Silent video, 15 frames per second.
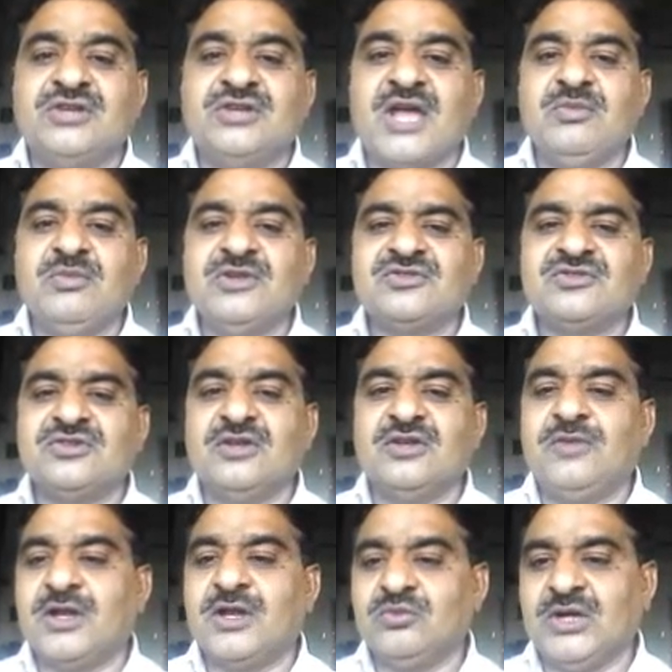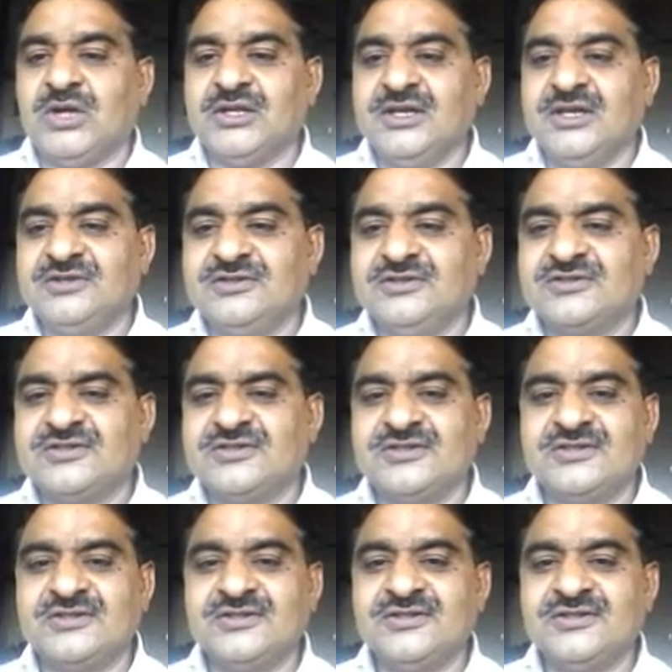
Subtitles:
dimensional analysis.